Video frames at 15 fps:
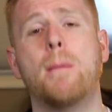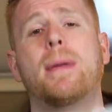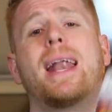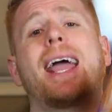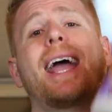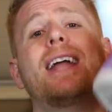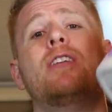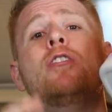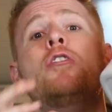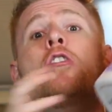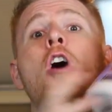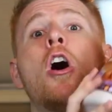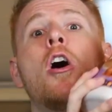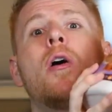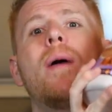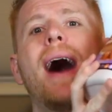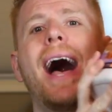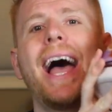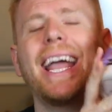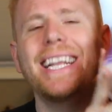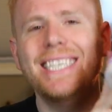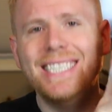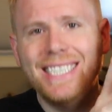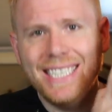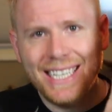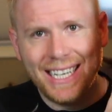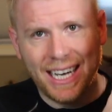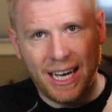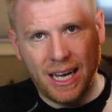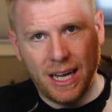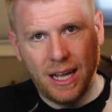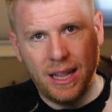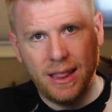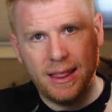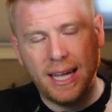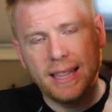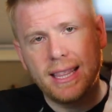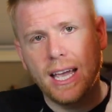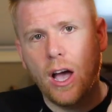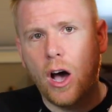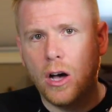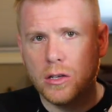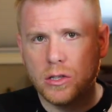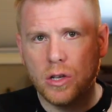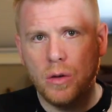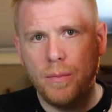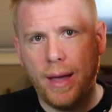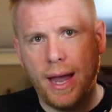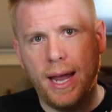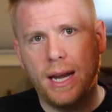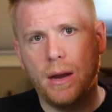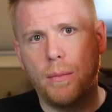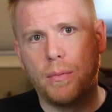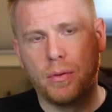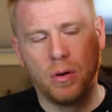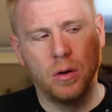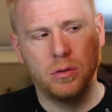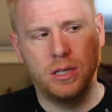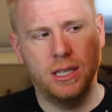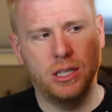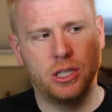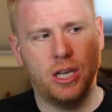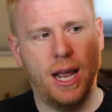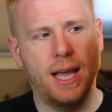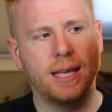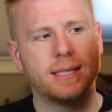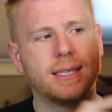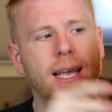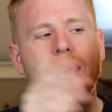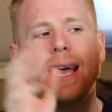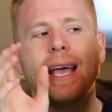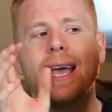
but I had no idea that they also made protein shakes.